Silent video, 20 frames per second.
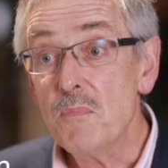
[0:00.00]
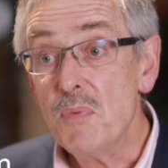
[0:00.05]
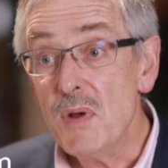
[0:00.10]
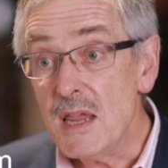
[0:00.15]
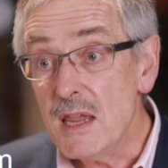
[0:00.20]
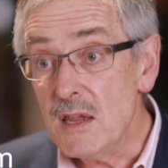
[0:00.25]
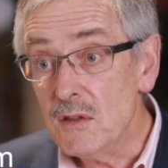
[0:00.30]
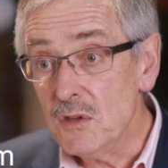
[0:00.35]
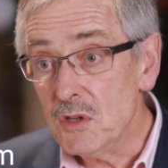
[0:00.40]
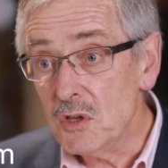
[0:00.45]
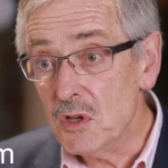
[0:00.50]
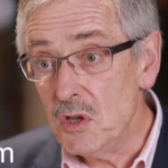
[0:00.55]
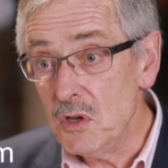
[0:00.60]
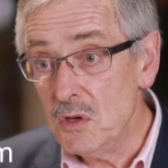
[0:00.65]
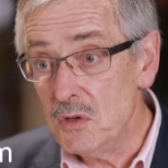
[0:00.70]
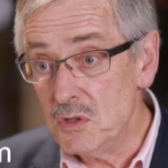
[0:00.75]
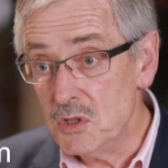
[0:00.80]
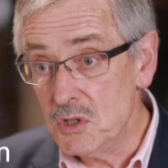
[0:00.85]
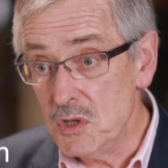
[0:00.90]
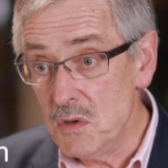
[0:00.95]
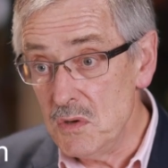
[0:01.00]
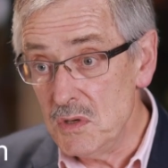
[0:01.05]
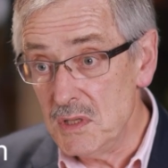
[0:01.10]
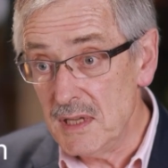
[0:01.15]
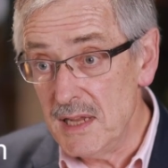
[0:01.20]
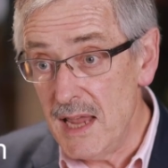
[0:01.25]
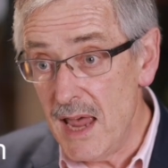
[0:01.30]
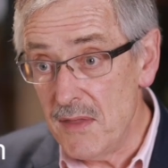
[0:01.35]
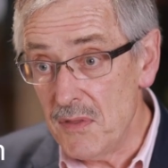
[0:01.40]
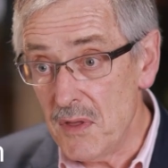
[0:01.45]
bringing the two
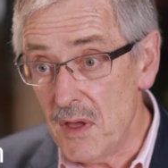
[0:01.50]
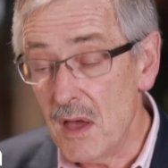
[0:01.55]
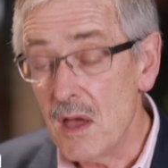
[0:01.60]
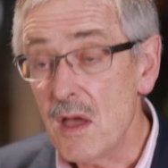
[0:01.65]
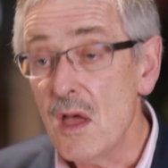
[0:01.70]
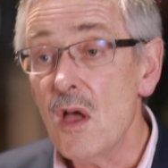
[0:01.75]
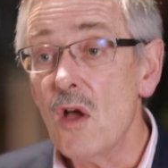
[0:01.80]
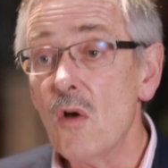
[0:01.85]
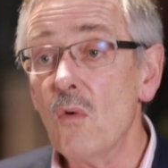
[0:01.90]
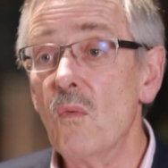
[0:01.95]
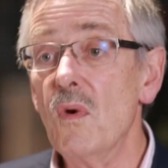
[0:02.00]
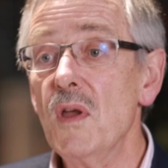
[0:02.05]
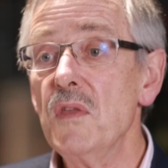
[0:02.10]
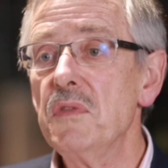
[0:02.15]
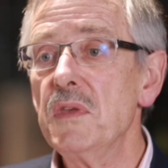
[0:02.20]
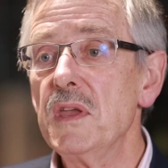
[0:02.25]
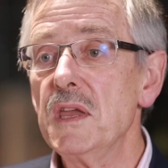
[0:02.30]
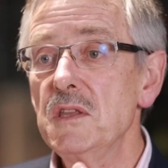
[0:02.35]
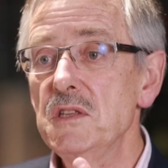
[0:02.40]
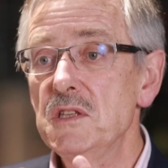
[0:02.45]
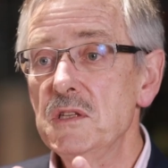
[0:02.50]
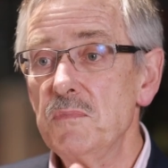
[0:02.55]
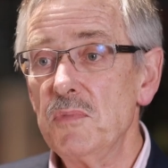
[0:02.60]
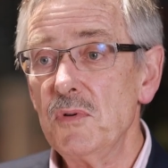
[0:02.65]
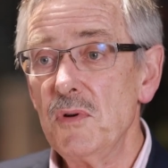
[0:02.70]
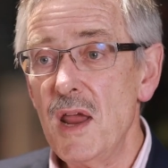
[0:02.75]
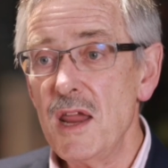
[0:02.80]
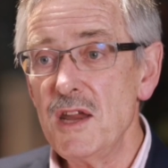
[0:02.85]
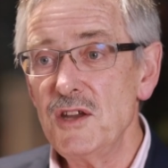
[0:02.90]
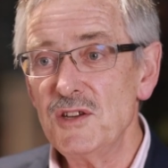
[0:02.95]
together with the
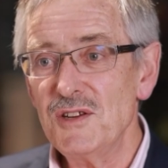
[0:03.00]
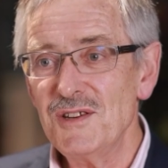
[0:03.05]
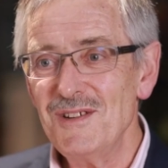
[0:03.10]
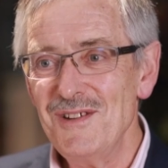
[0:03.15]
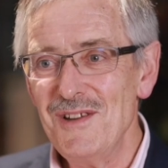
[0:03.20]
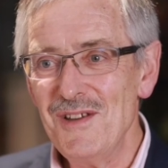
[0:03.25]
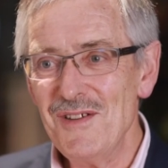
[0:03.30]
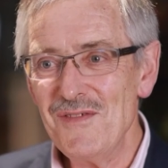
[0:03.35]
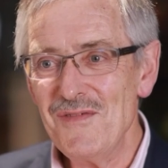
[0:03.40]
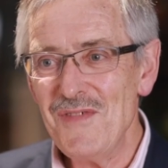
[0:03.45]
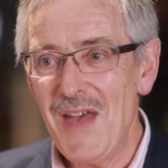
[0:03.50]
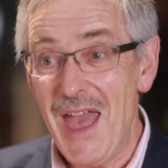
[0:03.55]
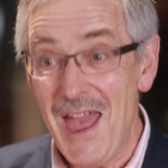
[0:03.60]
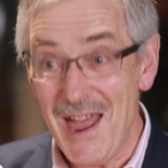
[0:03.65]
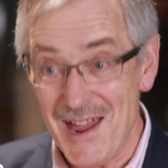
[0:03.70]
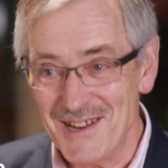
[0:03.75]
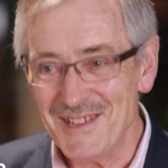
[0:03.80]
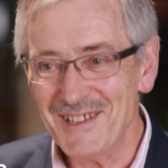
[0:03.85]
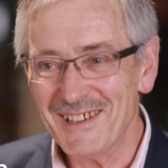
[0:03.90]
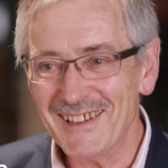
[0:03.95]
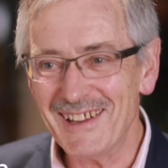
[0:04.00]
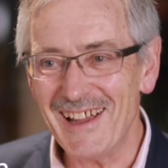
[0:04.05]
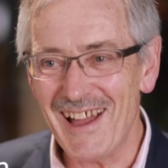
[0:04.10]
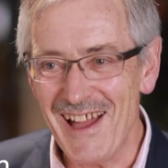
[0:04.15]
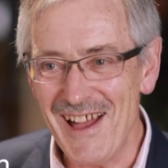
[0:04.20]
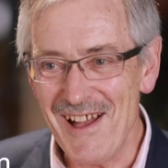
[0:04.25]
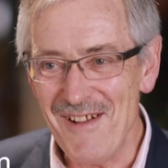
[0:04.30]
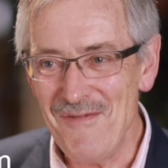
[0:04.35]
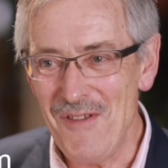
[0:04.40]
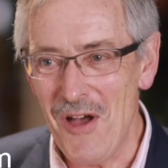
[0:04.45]
inspiration of Ed
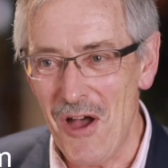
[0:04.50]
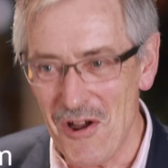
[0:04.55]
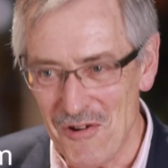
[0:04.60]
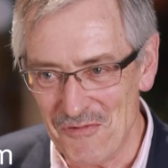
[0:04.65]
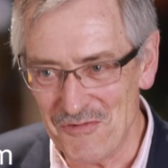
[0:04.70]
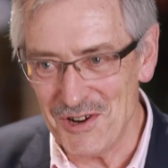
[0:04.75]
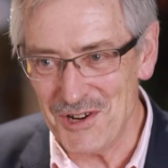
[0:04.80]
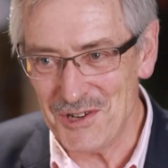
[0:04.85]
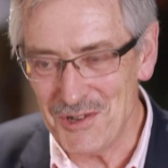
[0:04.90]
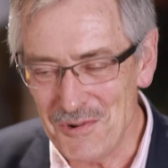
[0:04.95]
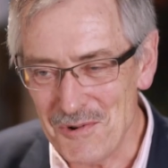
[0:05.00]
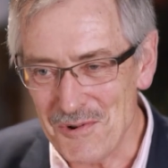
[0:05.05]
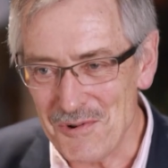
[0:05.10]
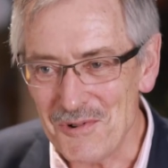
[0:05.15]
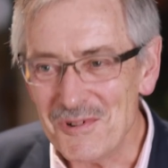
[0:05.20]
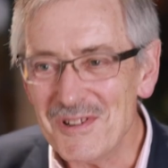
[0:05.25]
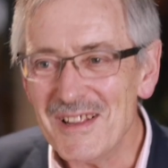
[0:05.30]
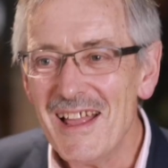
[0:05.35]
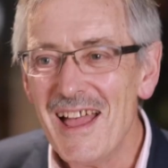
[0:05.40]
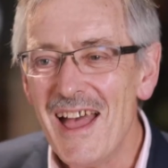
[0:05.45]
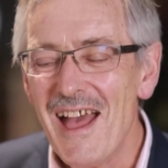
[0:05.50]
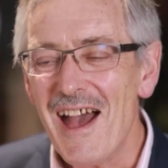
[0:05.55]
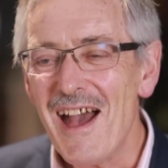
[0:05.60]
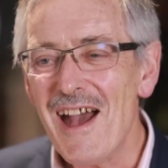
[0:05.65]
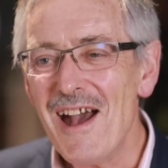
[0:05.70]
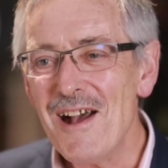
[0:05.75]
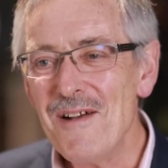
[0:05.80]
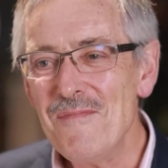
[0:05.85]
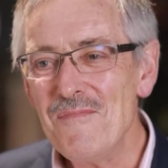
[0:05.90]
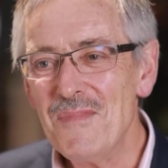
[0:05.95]
over it all,
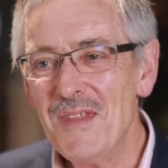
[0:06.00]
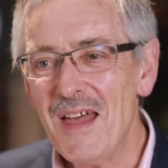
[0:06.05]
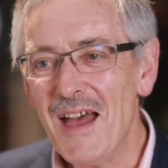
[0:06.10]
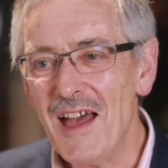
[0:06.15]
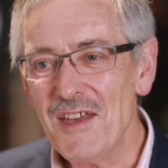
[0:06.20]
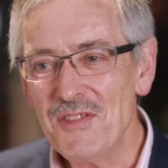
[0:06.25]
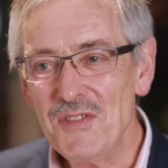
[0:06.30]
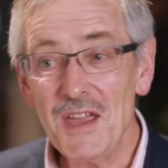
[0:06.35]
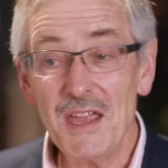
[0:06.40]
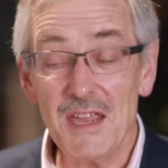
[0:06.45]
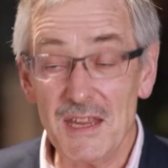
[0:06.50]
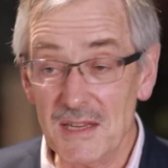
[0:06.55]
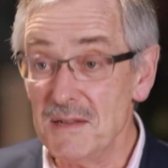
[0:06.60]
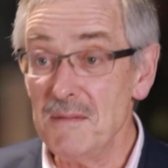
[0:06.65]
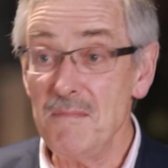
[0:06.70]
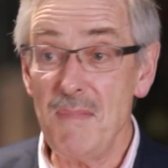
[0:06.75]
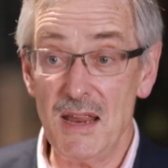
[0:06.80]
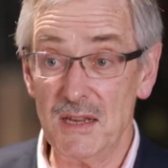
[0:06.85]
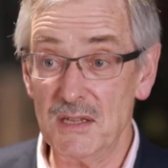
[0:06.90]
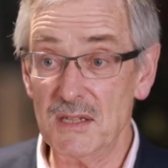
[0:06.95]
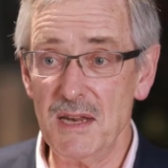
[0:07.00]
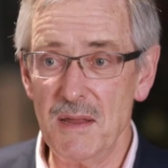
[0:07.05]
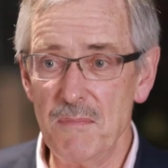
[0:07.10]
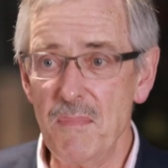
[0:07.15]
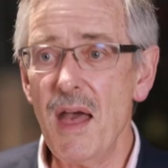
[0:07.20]
I think is immensely